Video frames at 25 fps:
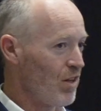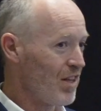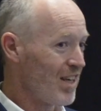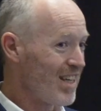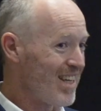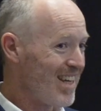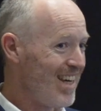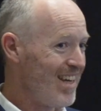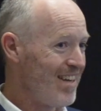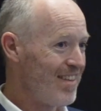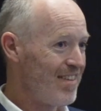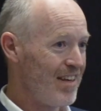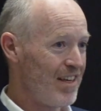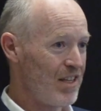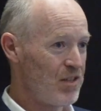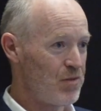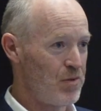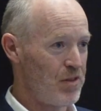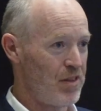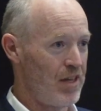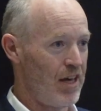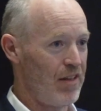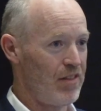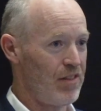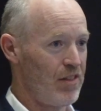of the key things
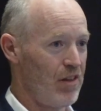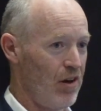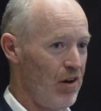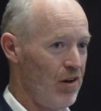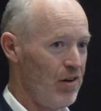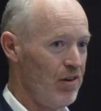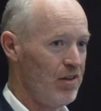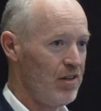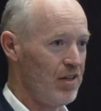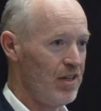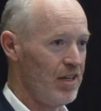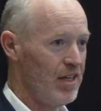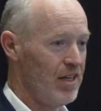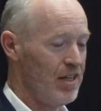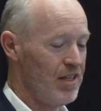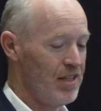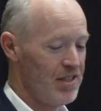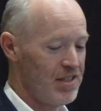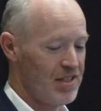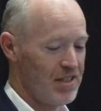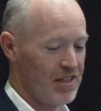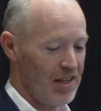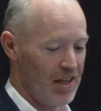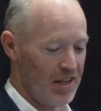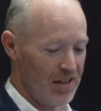with that though
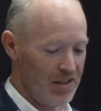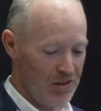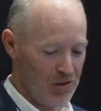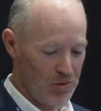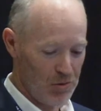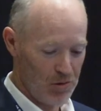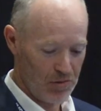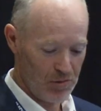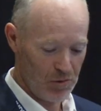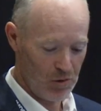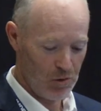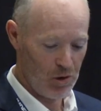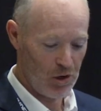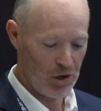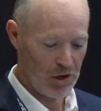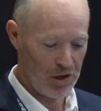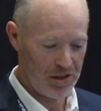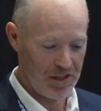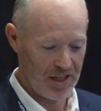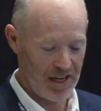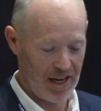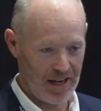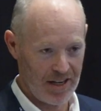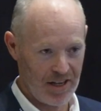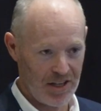is, and you would have all
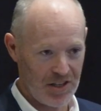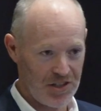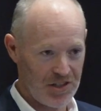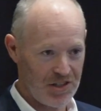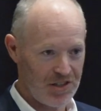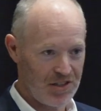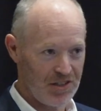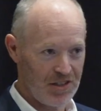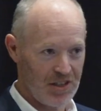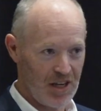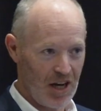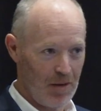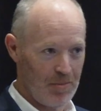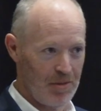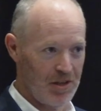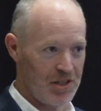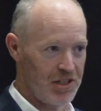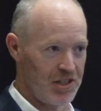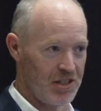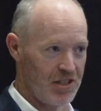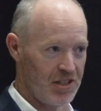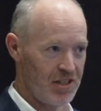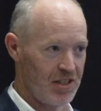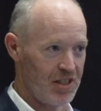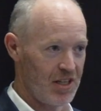heard the adage,
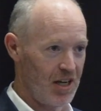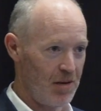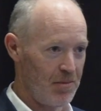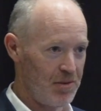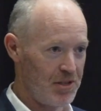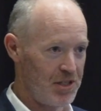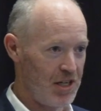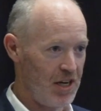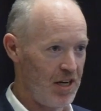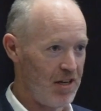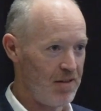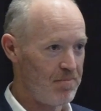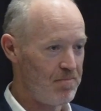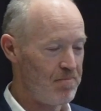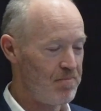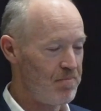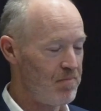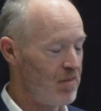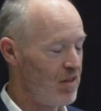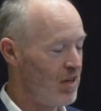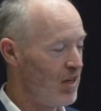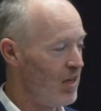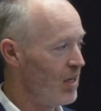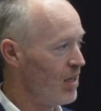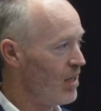garbage in, garbage out,
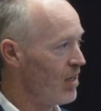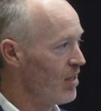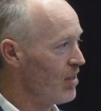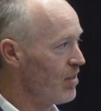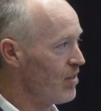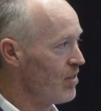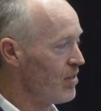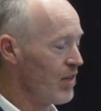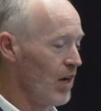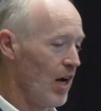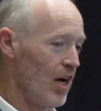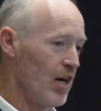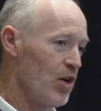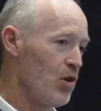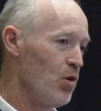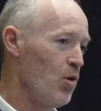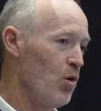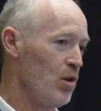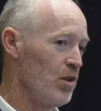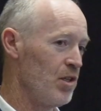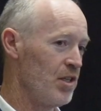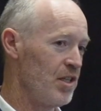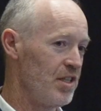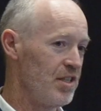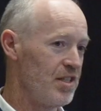data
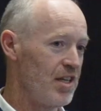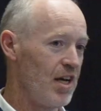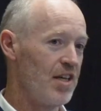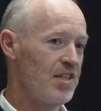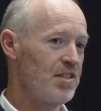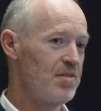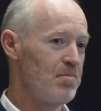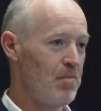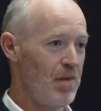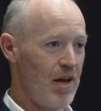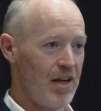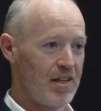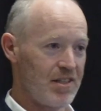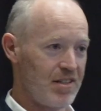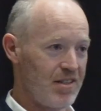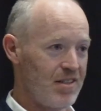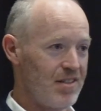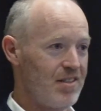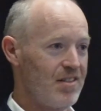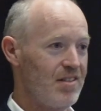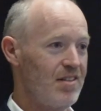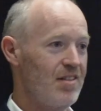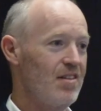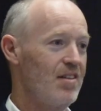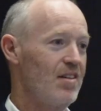quality does matter.
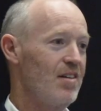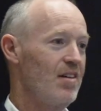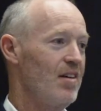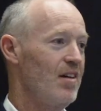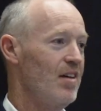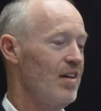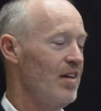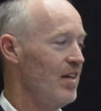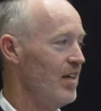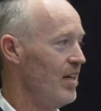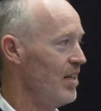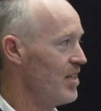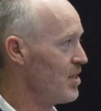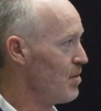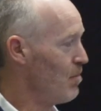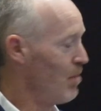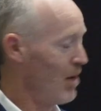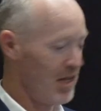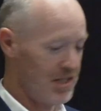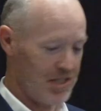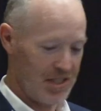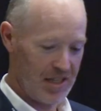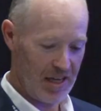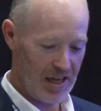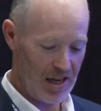It's
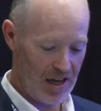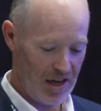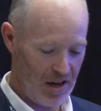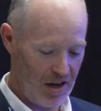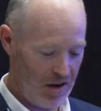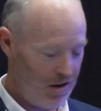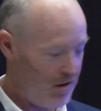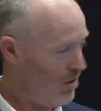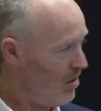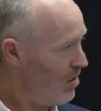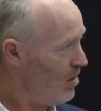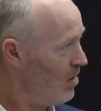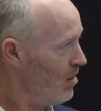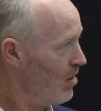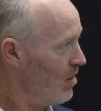amazing how